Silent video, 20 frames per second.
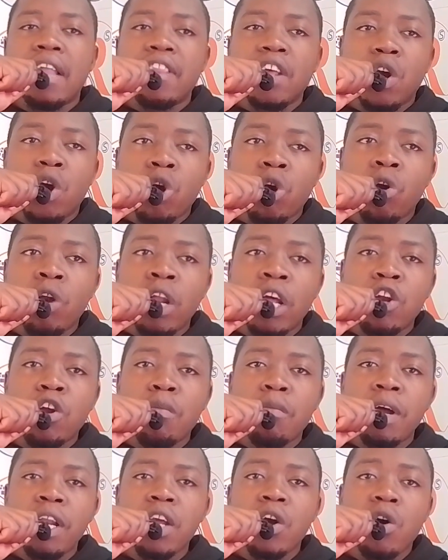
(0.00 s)
the crawler
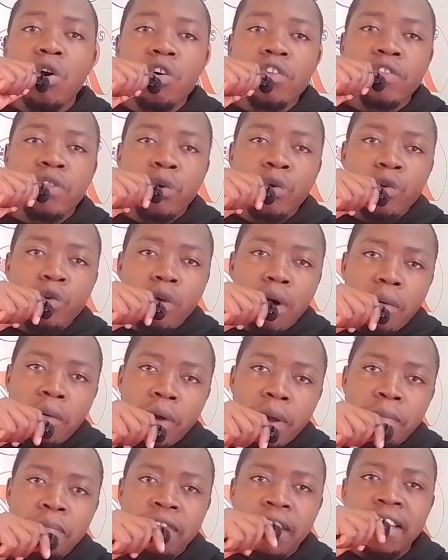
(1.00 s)
normally goes through your
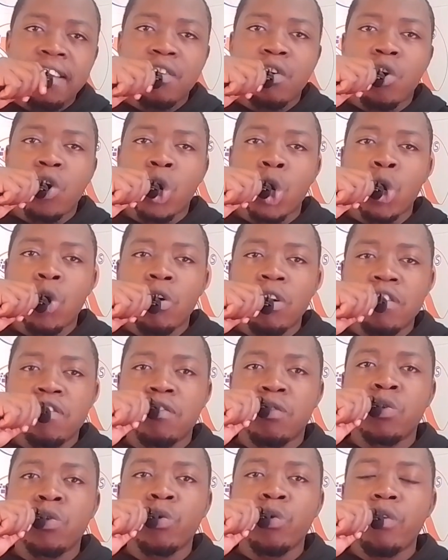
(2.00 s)
website,
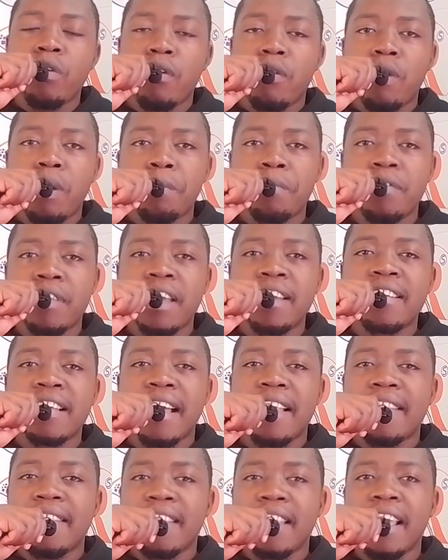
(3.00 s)
crawls through your website,
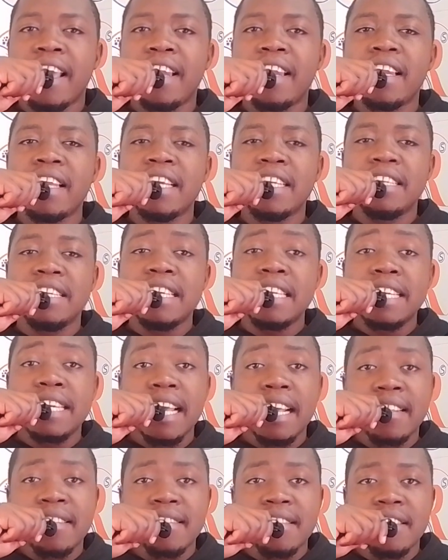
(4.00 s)
and then it
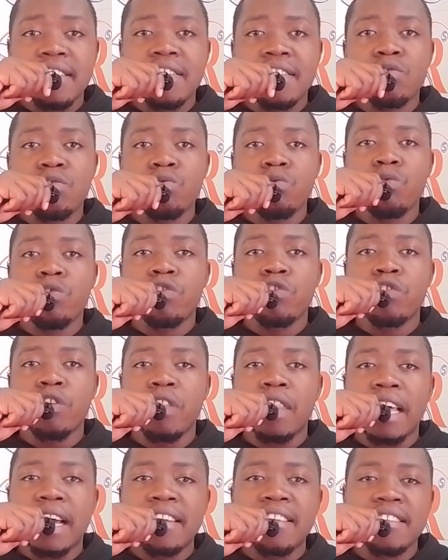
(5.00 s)
indexes it
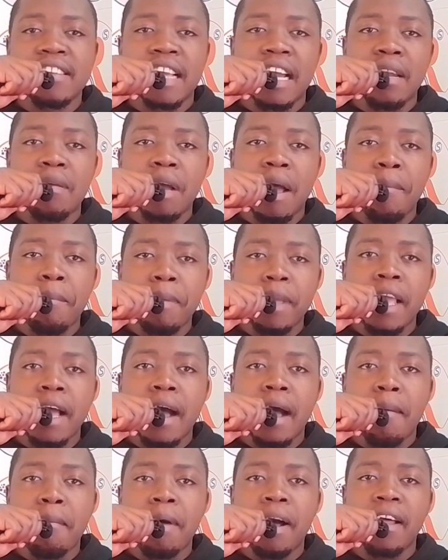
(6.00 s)
so that it can appear
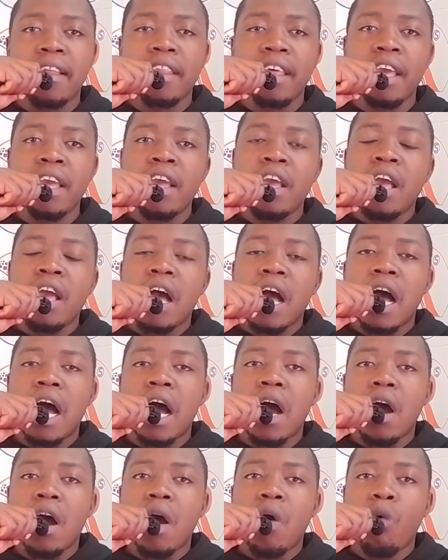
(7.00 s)
among the
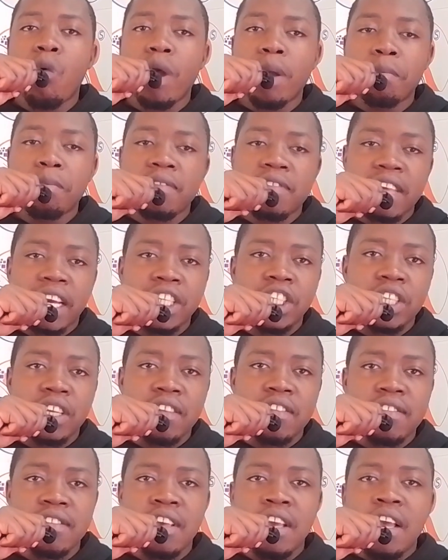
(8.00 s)
web
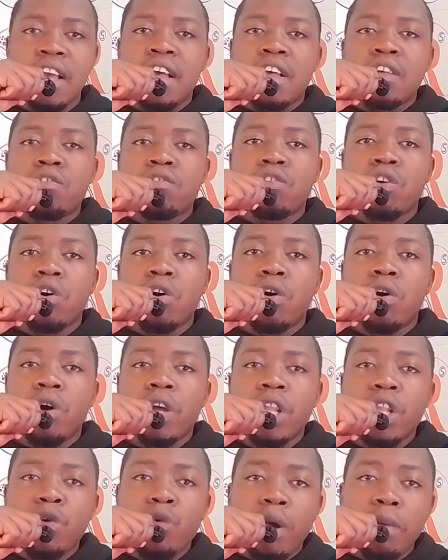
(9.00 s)
searches. So
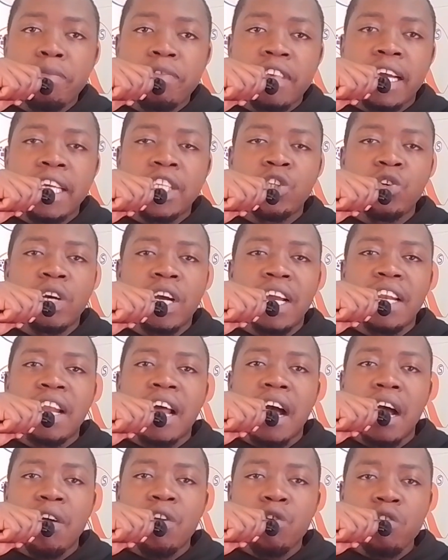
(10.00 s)
in web search, you
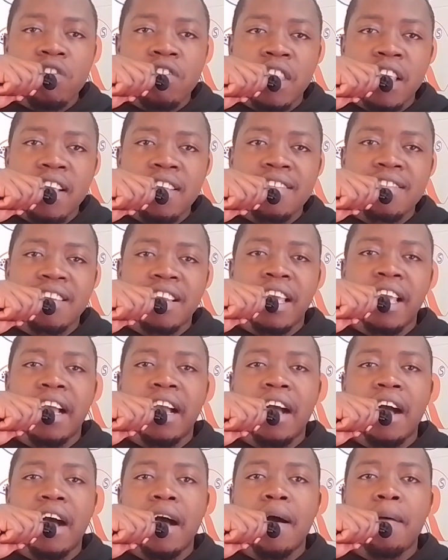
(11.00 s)
can use things like